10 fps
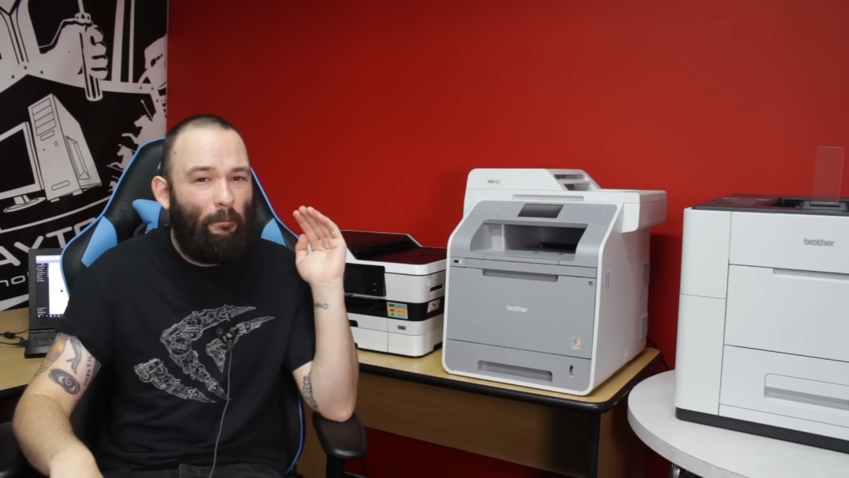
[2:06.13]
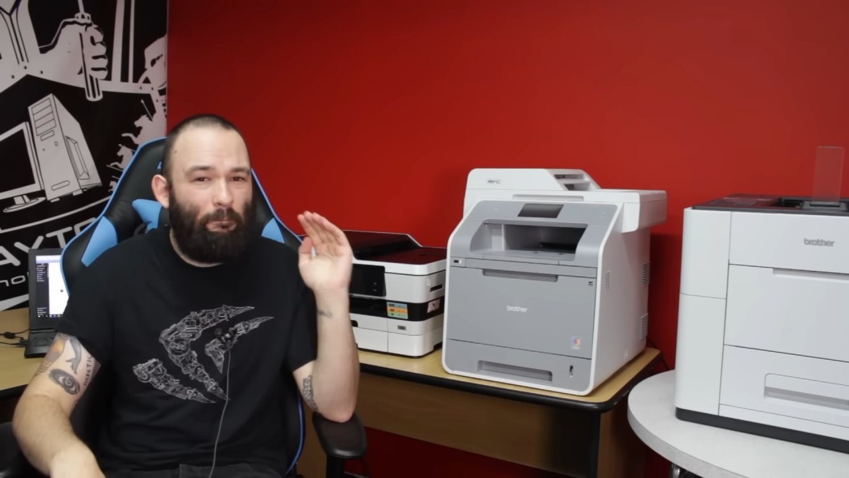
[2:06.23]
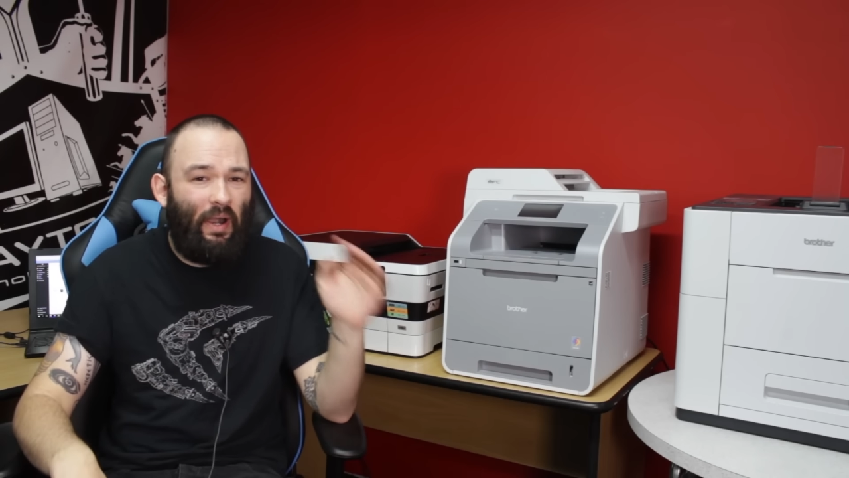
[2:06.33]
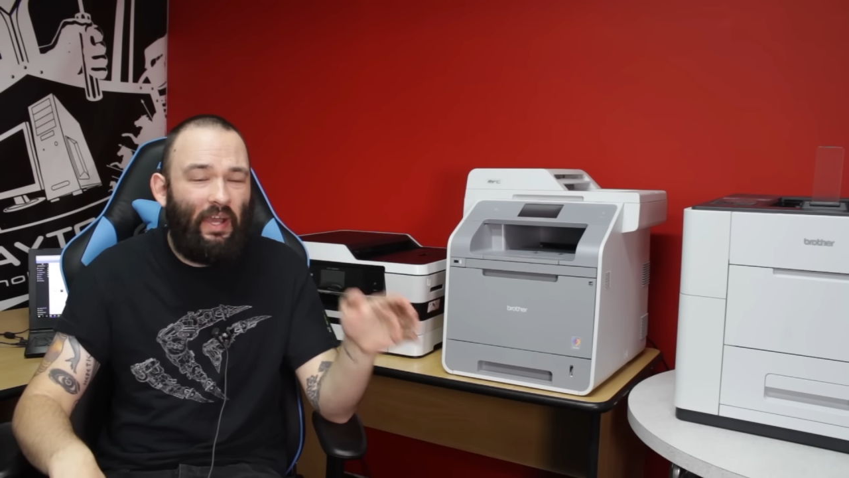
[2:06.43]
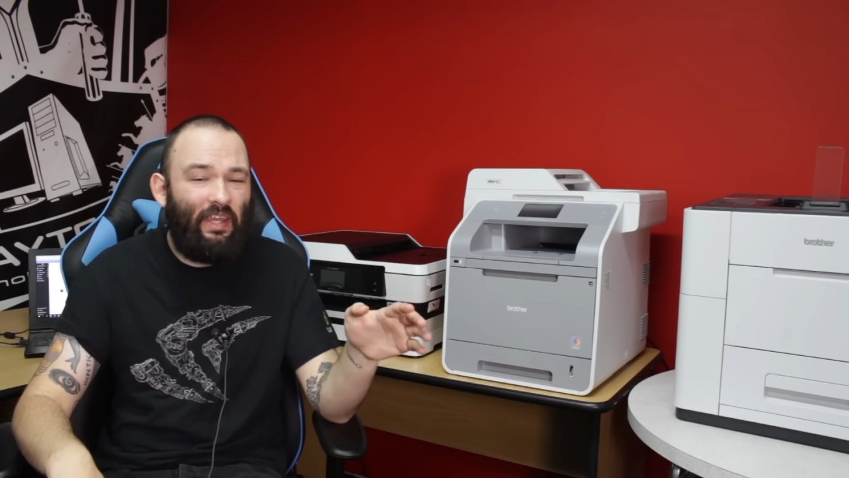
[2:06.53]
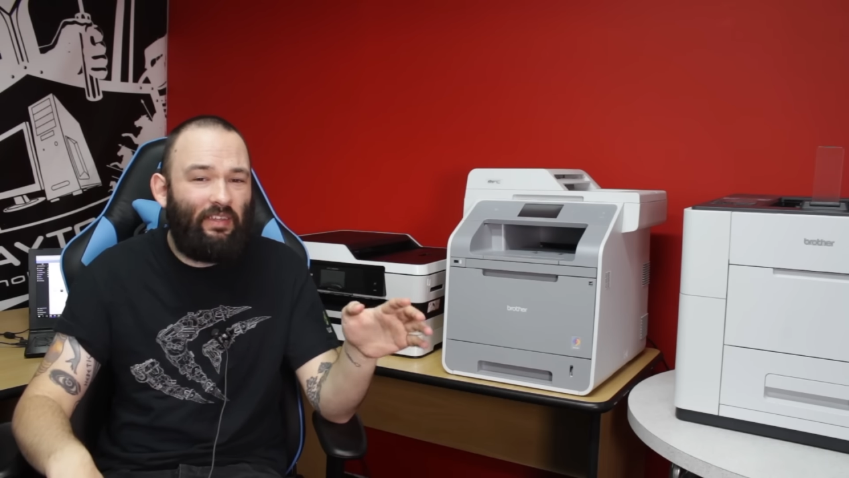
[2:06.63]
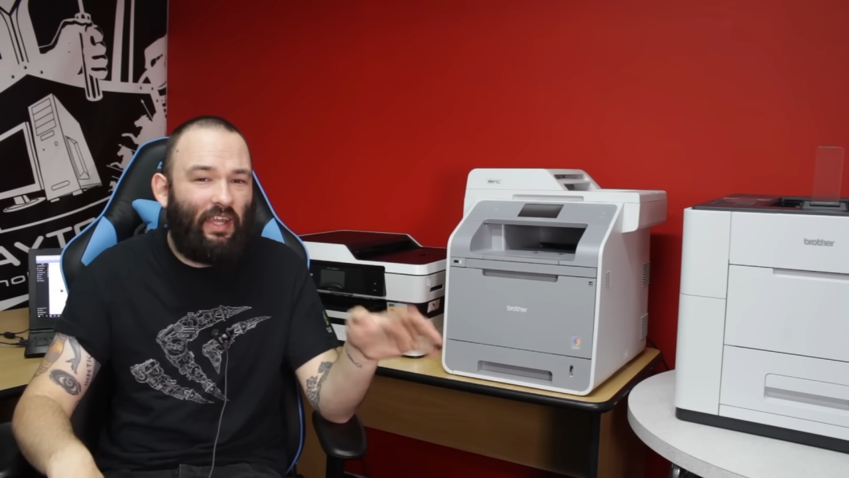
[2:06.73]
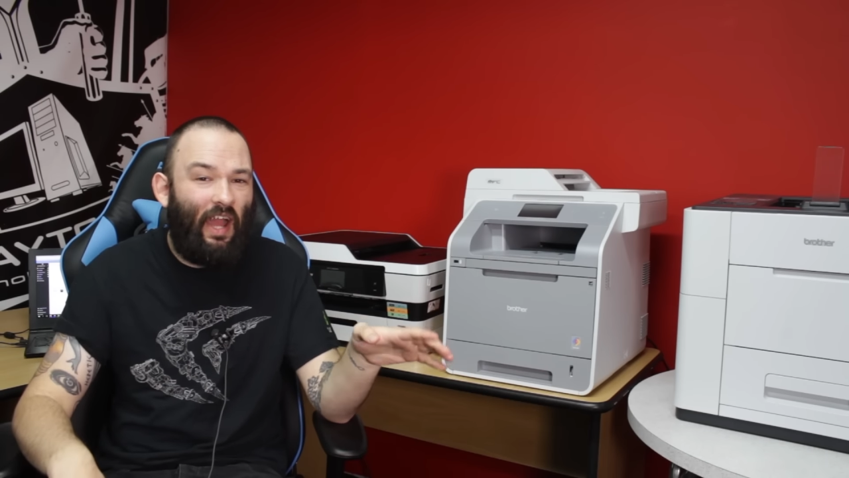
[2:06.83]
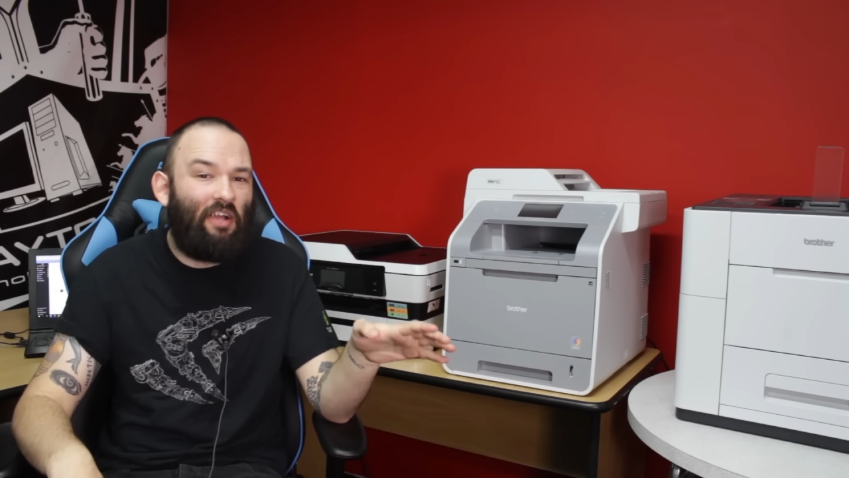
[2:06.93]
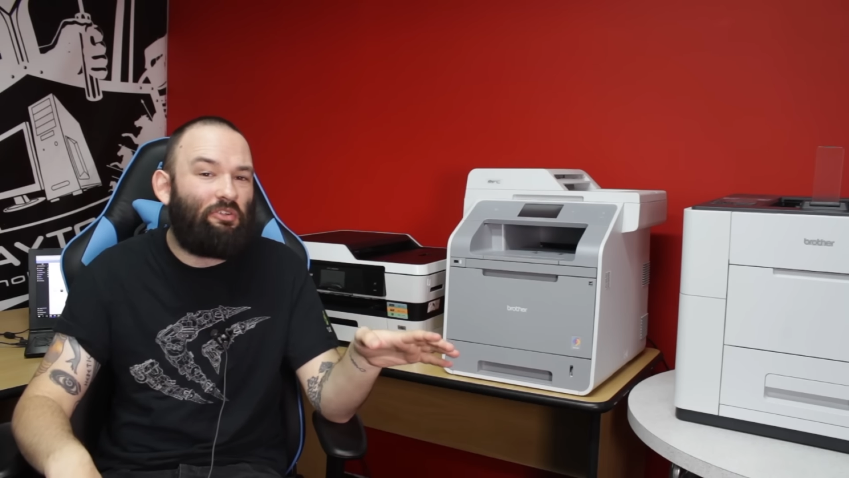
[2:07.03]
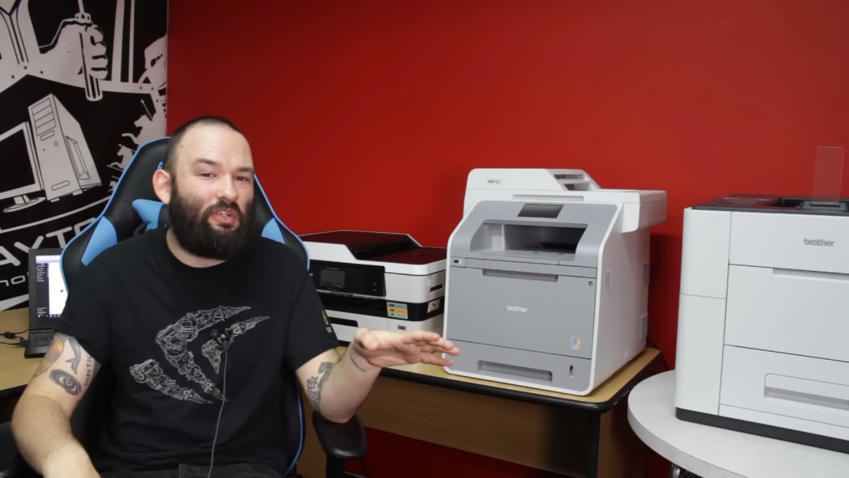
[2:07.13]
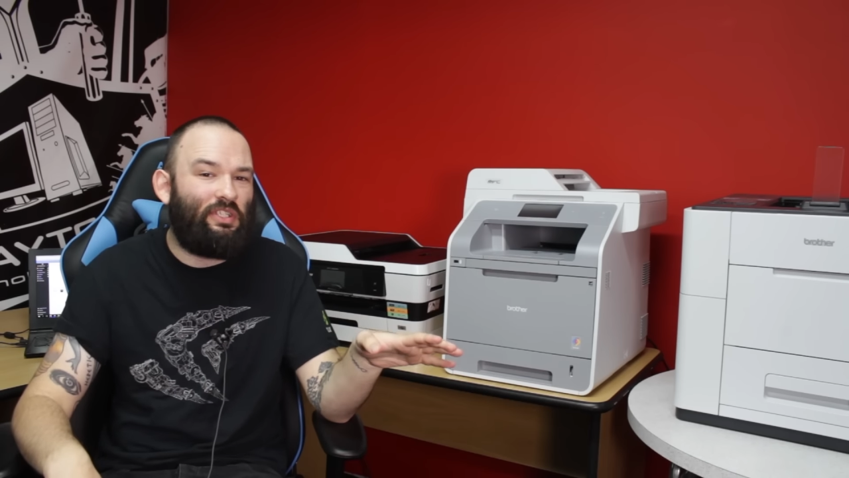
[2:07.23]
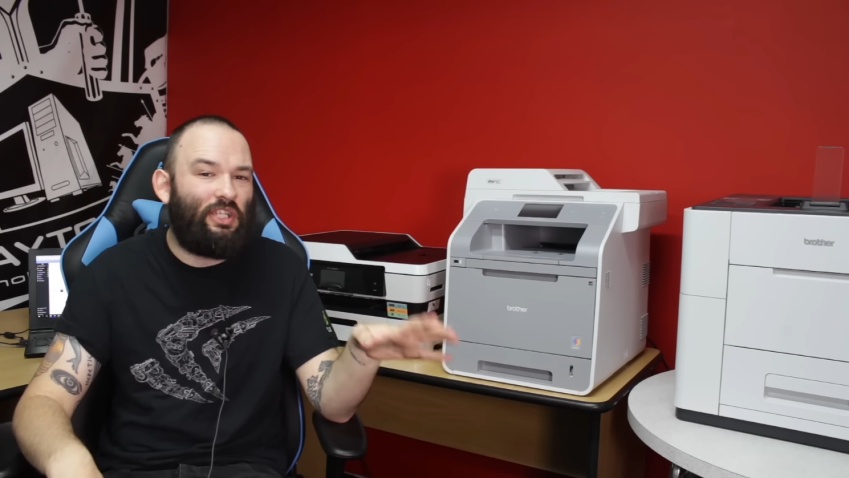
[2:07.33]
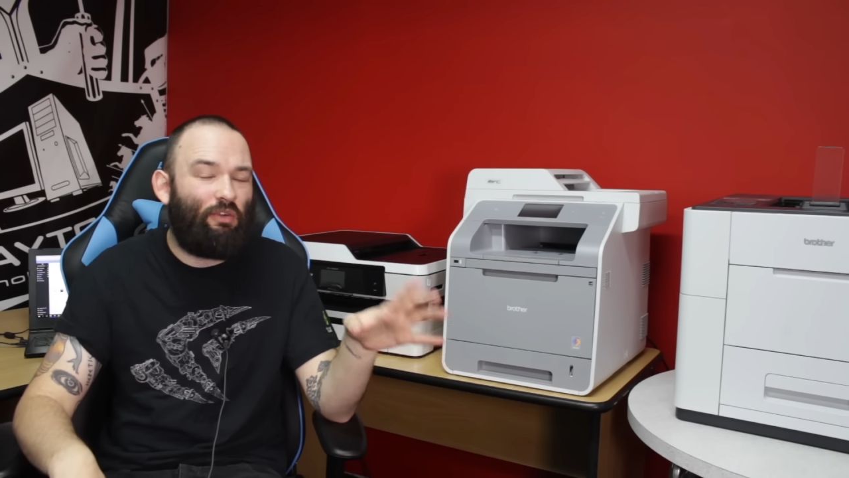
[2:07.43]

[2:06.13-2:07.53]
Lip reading: buying the cartridge